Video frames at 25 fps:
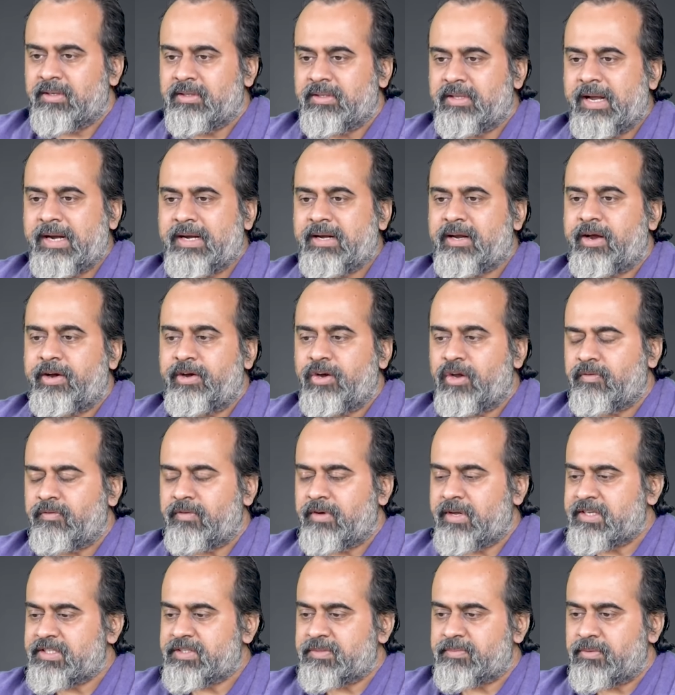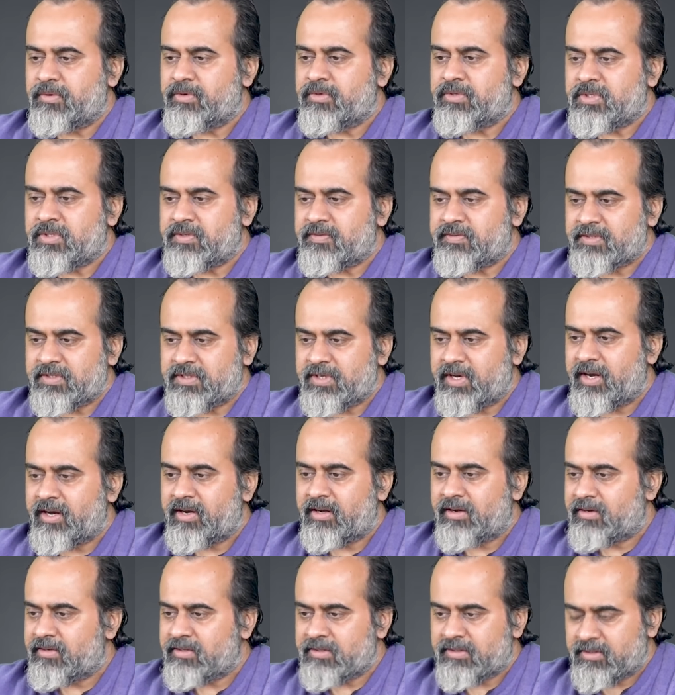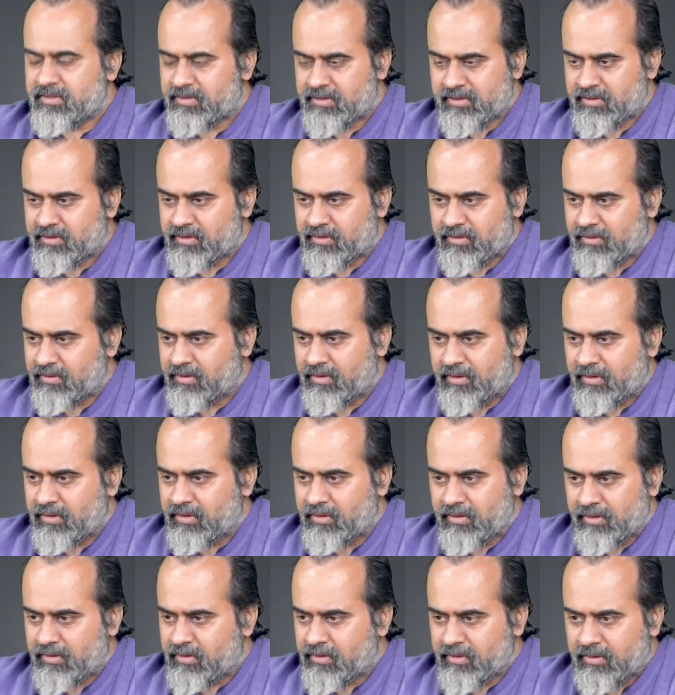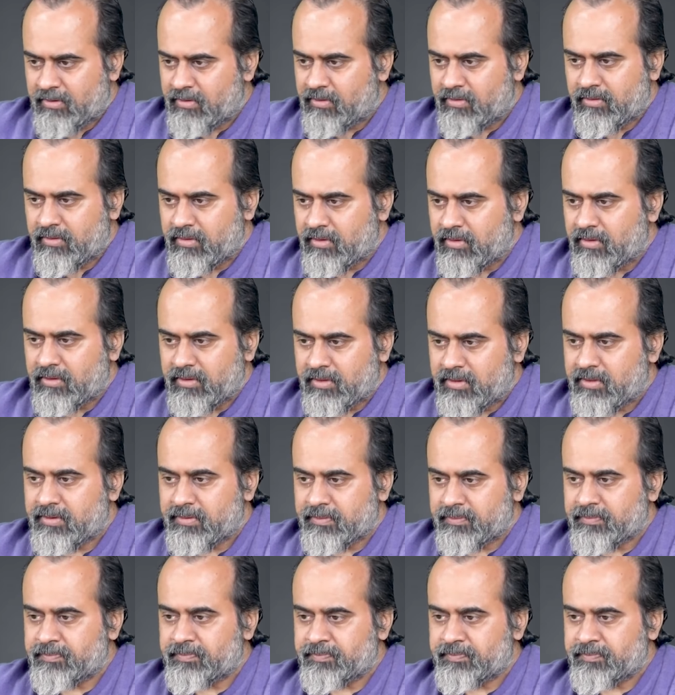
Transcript: That kind of explosive state is uh, no good.